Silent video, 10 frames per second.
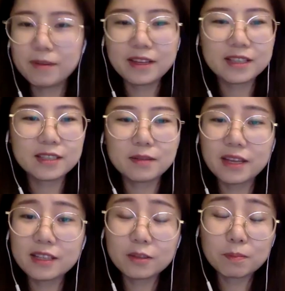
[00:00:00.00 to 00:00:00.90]
that's
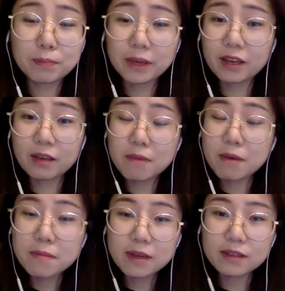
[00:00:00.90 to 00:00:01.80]
a big
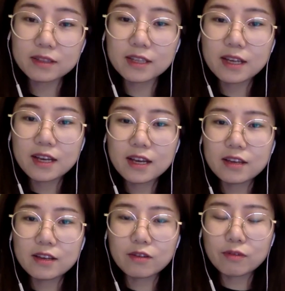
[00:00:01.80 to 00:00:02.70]
commitment,
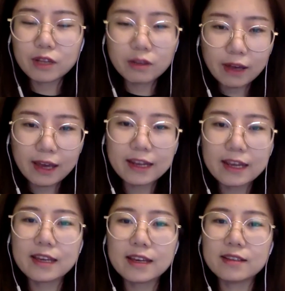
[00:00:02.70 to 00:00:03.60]

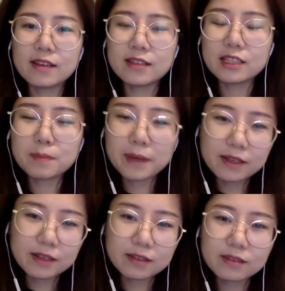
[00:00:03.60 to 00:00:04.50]
relocating and
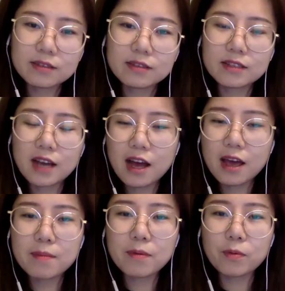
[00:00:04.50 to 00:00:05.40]
spending
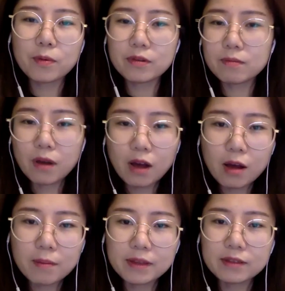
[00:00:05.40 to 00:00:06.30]
time with your
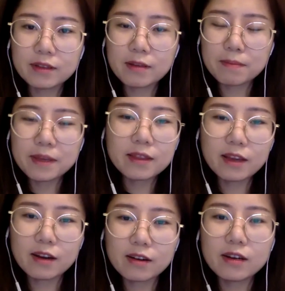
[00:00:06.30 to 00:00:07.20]
mom and being
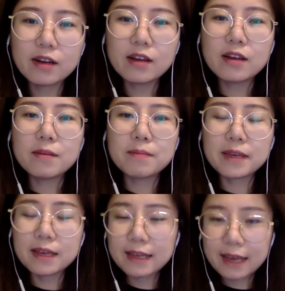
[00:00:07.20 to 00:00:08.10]
there,
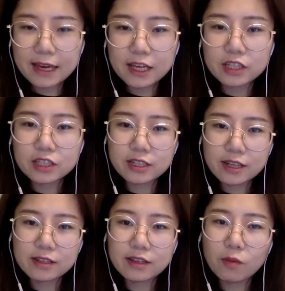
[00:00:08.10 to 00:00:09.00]
being engaged.
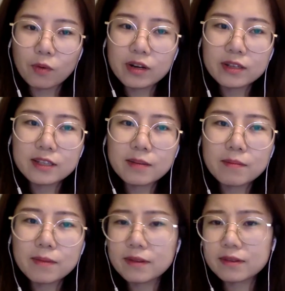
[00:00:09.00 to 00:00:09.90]
And what are
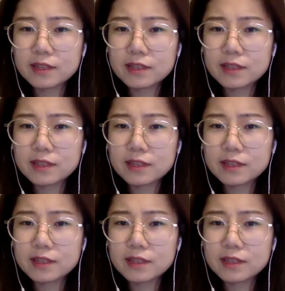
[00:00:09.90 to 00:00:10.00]
some